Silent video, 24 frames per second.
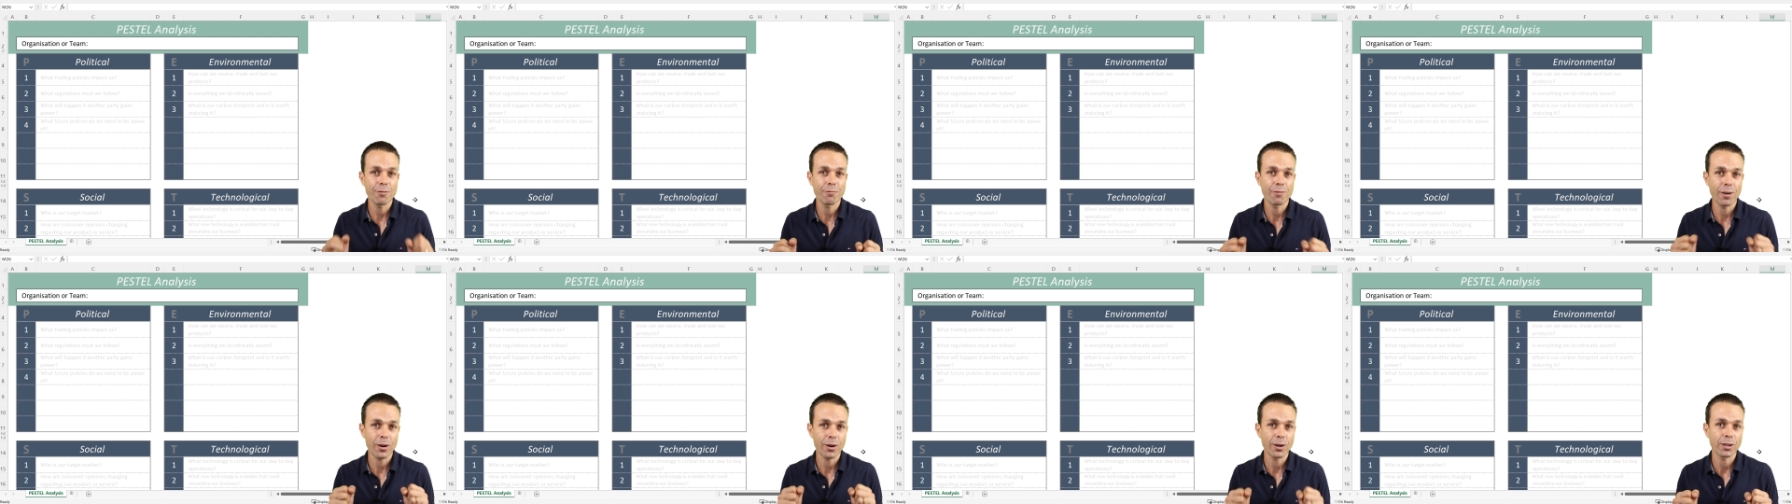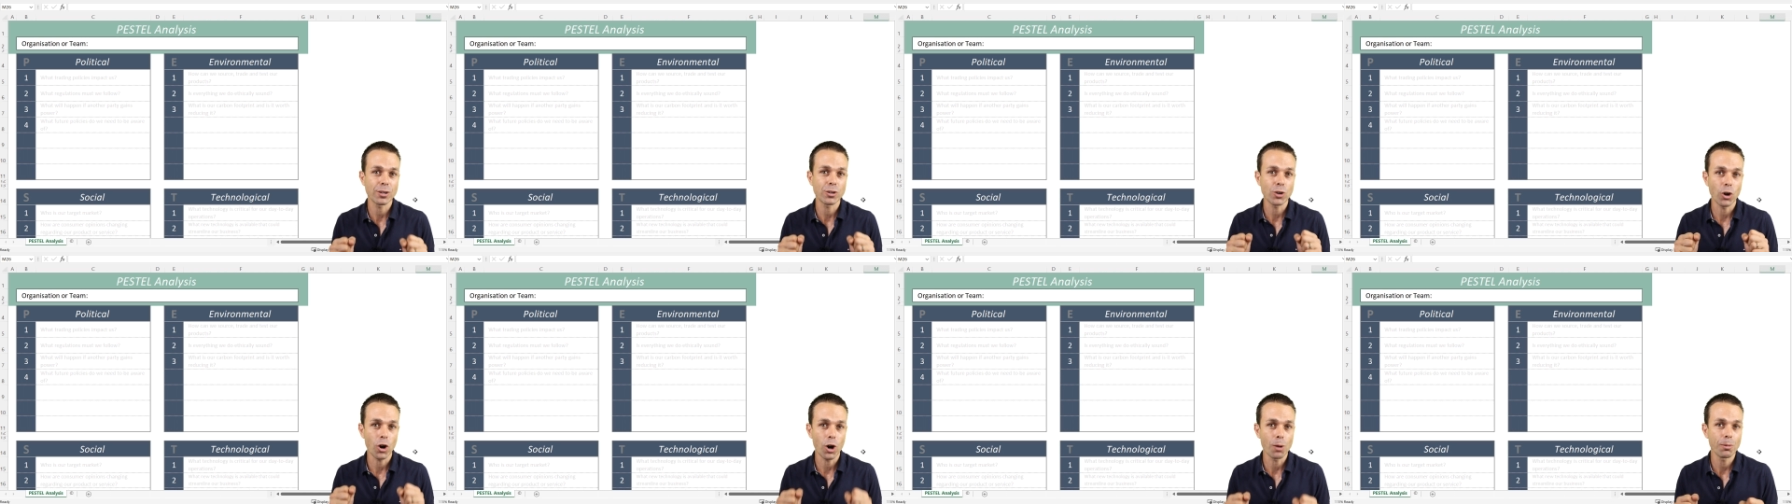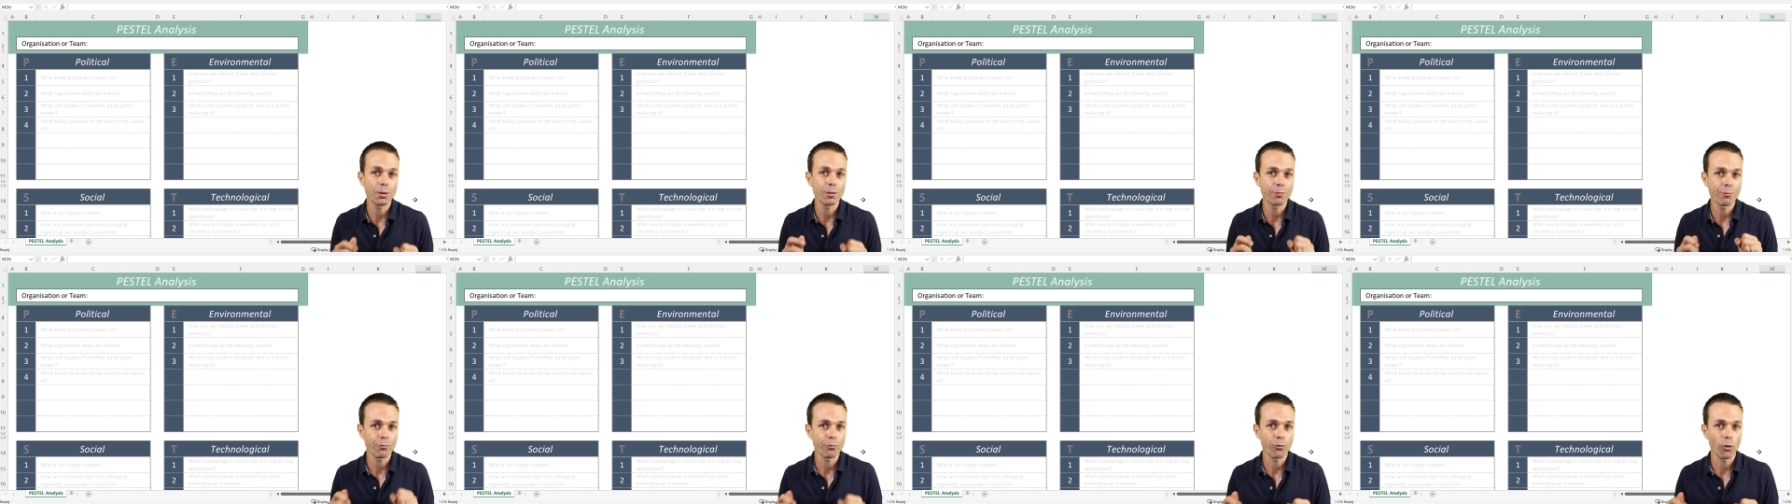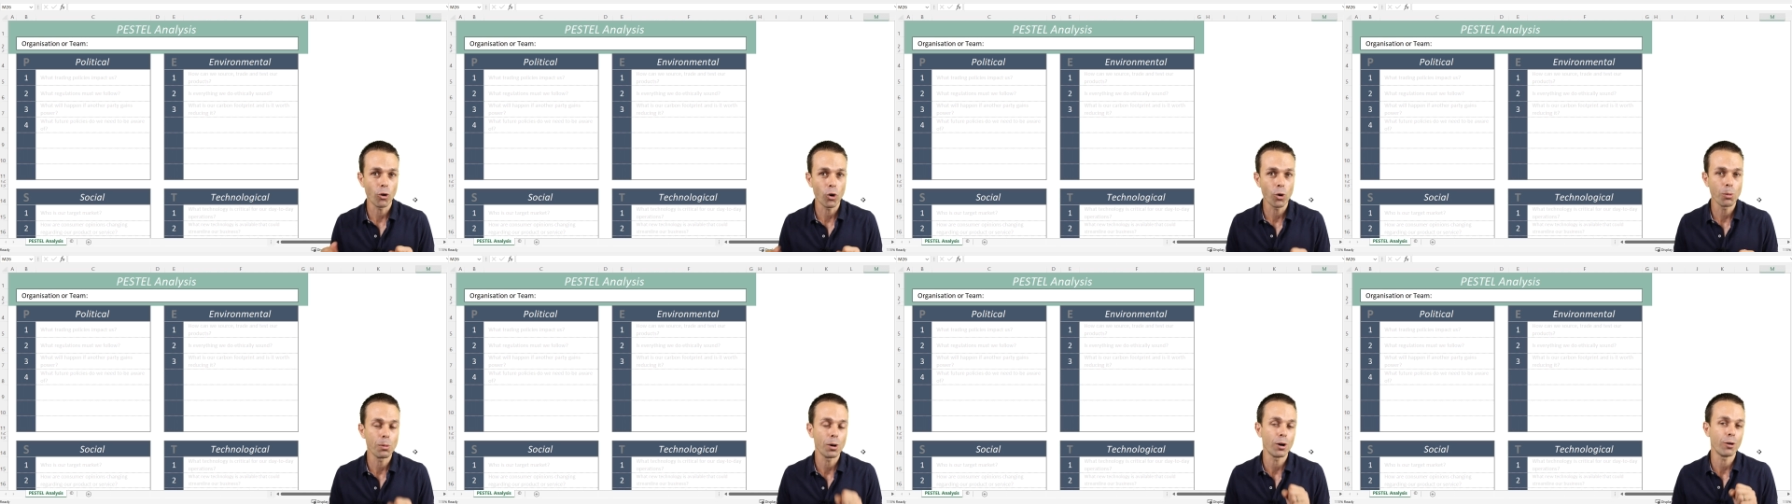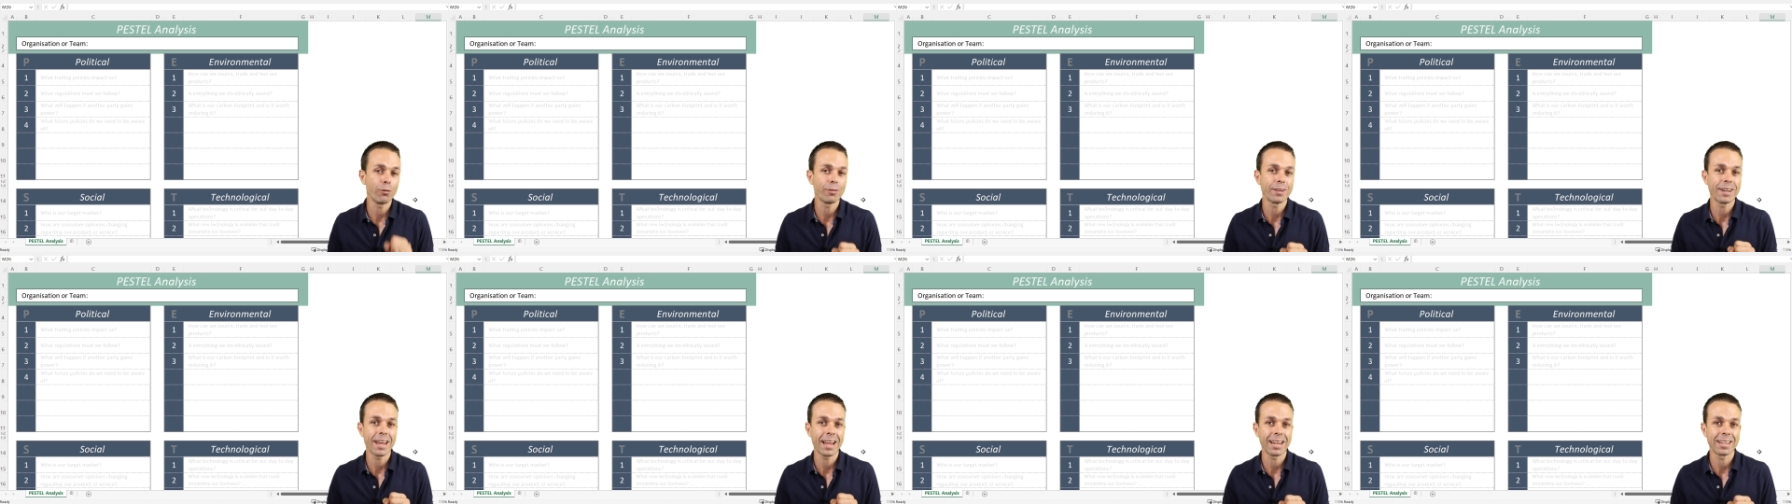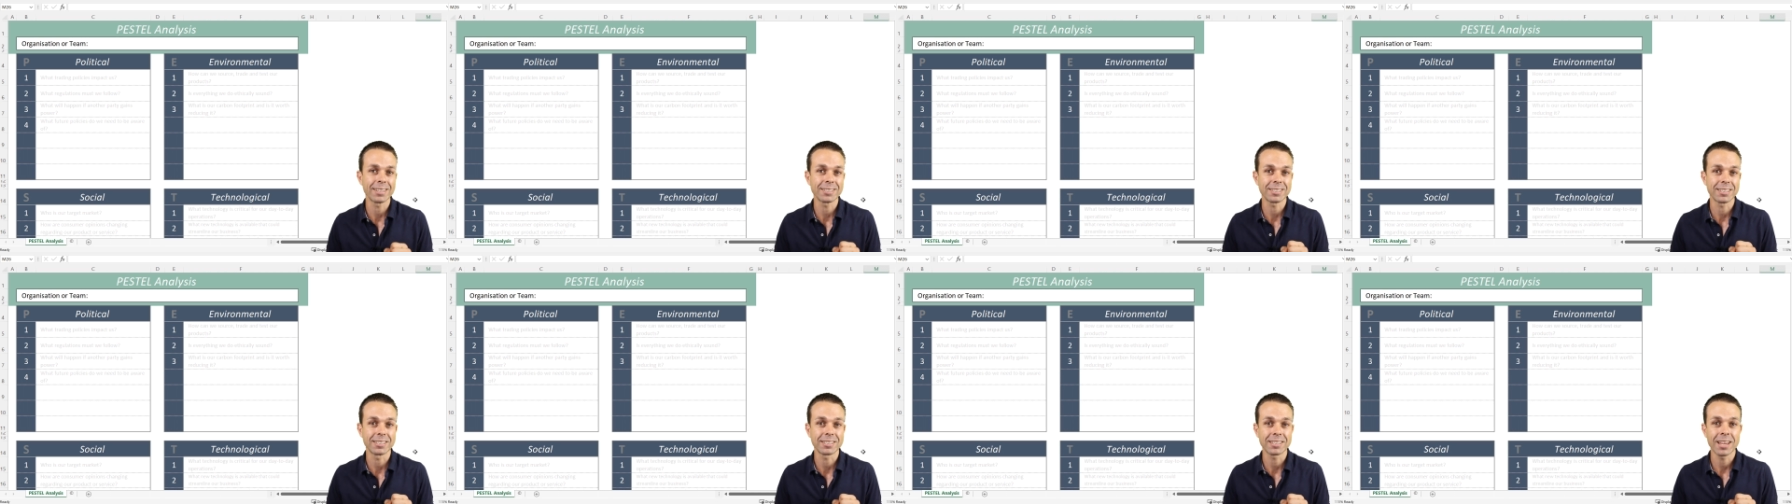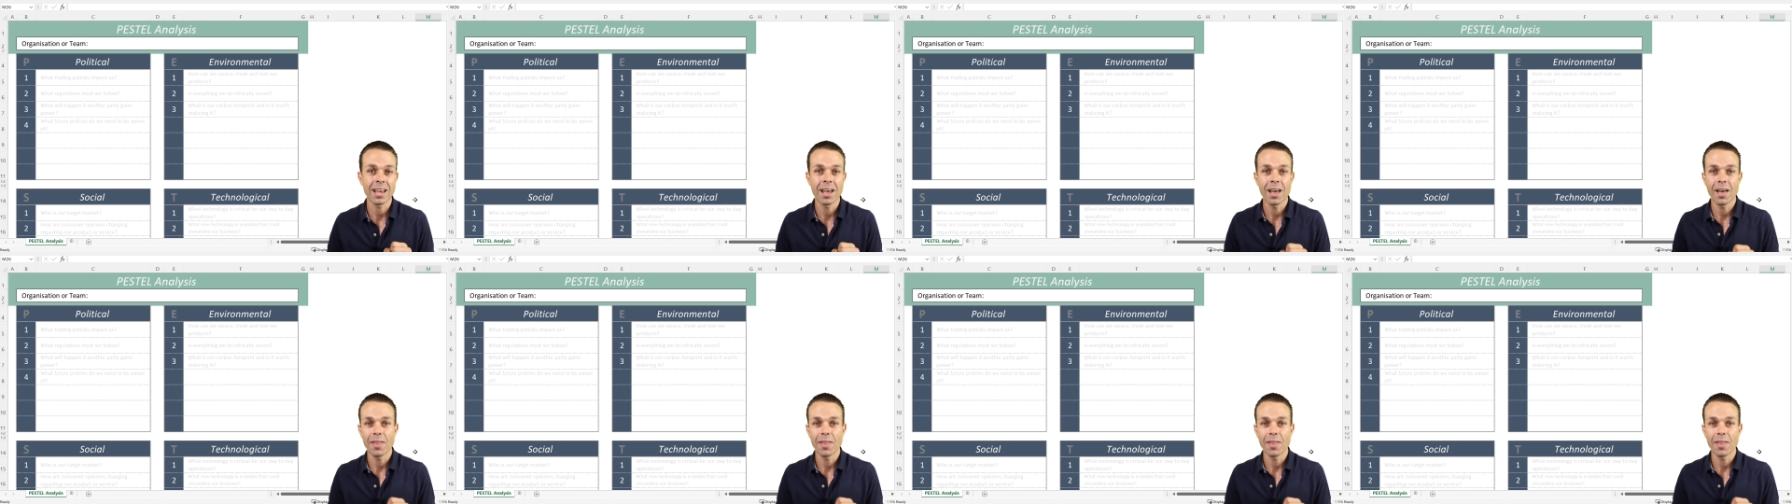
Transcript: very common form of analysis